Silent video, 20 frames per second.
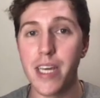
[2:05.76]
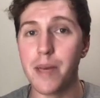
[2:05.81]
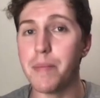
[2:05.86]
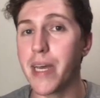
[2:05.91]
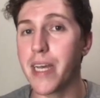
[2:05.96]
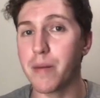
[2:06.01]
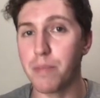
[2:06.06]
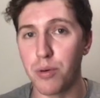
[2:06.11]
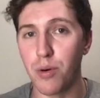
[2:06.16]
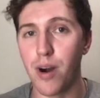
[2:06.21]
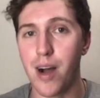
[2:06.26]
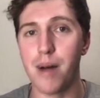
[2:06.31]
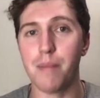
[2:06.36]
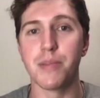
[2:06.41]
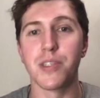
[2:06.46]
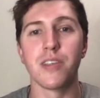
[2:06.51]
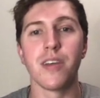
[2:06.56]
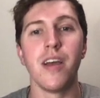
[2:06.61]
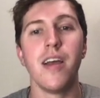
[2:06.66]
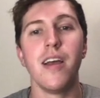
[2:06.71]
big
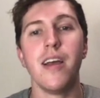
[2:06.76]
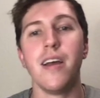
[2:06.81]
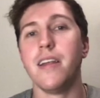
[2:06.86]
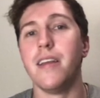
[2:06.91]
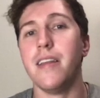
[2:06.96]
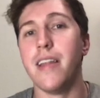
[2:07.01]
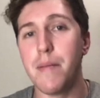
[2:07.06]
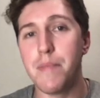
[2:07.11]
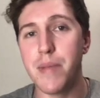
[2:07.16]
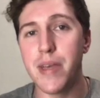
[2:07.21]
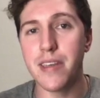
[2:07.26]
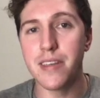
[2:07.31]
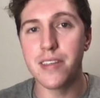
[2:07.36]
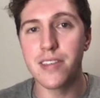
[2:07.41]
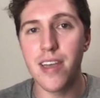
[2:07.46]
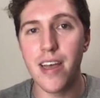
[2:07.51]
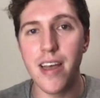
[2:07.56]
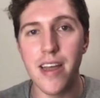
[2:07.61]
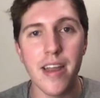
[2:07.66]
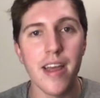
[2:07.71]
prompts. That being
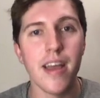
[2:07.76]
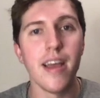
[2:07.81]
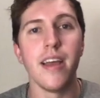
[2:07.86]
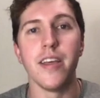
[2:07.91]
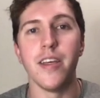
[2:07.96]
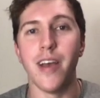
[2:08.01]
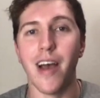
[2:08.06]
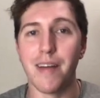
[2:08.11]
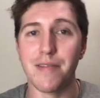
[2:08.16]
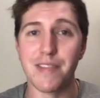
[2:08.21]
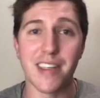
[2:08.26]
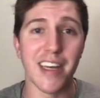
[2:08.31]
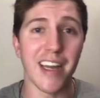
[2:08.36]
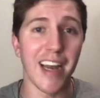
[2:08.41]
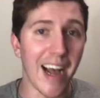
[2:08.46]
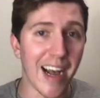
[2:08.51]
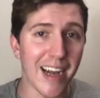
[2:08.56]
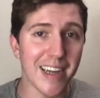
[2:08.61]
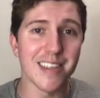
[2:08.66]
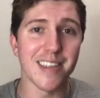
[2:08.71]
said, you have to get
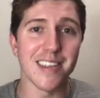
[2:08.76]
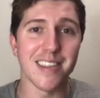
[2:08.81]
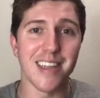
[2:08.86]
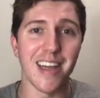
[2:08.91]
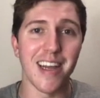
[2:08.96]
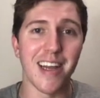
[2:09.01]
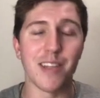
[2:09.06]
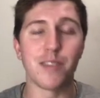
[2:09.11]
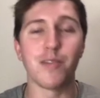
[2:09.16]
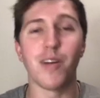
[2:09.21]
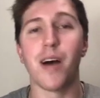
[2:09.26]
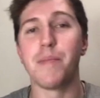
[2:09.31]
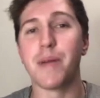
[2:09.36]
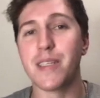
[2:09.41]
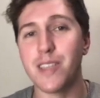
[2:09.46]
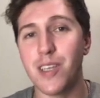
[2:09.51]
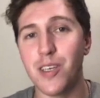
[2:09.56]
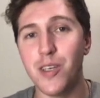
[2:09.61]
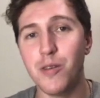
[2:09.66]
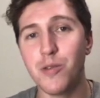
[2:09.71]
access to Anthropic
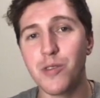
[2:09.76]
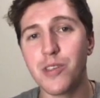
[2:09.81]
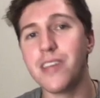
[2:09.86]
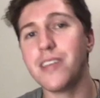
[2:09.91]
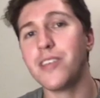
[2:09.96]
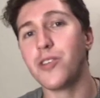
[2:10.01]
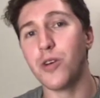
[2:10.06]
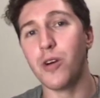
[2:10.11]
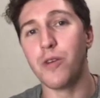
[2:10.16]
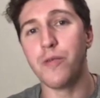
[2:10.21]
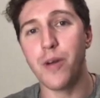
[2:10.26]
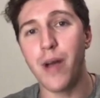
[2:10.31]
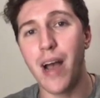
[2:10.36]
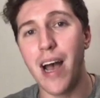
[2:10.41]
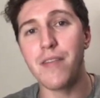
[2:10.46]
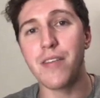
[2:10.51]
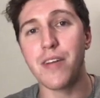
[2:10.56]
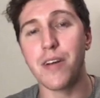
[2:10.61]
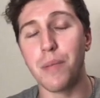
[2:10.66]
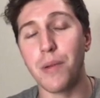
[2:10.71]
to use it, so if you
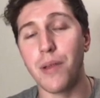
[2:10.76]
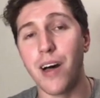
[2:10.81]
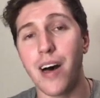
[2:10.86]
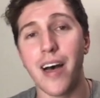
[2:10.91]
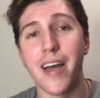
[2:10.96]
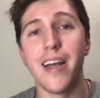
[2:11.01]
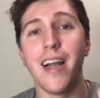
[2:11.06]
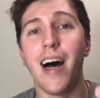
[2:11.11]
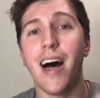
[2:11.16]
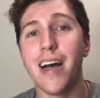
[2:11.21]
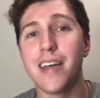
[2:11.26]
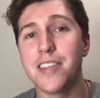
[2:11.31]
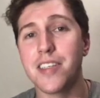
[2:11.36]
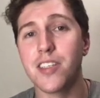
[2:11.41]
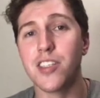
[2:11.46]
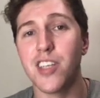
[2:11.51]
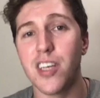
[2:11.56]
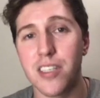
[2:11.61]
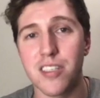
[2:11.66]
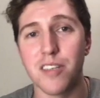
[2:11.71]
haven't applied, I
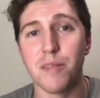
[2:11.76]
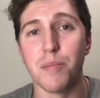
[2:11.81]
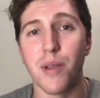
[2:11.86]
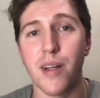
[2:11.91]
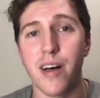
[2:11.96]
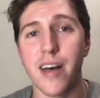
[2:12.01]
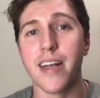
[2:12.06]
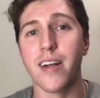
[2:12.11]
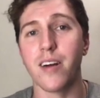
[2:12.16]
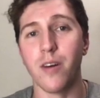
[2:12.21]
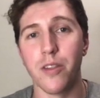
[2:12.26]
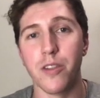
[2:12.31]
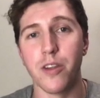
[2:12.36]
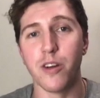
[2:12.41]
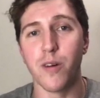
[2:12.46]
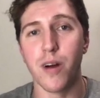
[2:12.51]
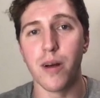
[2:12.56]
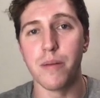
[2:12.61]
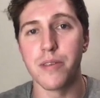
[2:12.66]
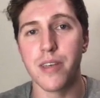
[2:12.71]
suggest applying on their
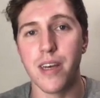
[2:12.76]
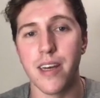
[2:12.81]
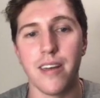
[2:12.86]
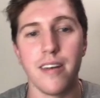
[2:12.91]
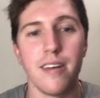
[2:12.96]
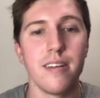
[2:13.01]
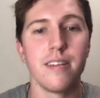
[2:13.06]
website.